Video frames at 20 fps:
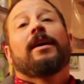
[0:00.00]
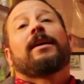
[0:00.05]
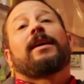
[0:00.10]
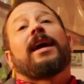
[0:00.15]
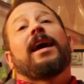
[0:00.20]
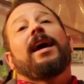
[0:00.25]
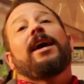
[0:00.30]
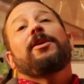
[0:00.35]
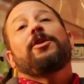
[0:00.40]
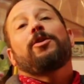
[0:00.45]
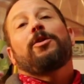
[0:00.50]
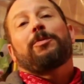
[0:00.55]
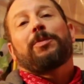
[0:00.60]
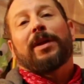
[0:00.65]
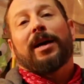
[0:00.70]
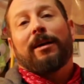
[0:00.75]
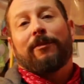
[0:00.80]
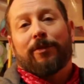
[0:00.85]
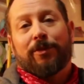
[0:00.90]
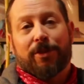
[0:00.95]
Can you
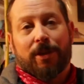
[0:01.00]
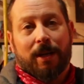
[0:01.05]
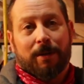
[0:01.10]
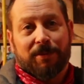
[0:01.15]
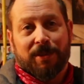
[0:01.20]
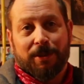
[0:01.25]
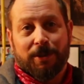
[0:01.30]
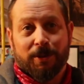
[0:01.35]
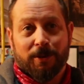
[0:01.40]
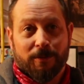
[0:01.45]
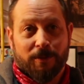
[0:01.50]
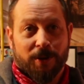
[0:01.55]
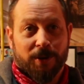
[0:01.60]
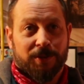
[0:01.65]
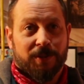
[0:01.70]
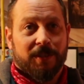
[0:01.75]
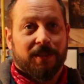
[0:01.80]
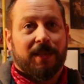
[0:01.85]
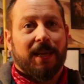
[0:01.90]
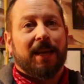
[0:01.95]
apply for jobs at
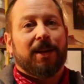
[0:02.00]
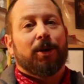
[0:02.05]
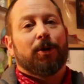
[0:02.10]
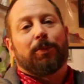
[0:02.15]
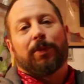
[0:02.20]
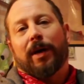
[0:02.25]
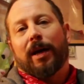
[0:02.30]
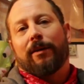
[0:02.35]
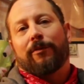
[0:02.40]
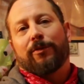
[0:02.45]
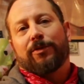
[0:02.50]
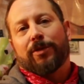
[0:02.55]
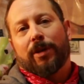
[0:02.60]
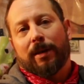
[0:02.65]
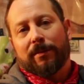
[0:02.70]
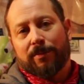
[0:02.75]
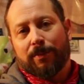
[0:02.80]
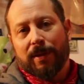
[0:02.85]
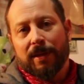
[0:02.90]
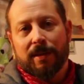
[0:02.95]
universities? Can you apply for
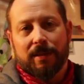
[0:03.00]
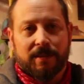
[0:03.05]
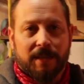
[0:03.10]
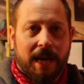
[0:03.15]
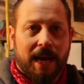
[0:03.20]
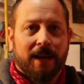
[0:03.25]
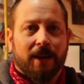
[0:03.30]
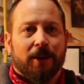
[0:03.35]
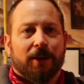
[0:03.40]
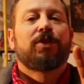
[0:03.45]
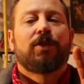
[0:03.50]
jobs being a designer?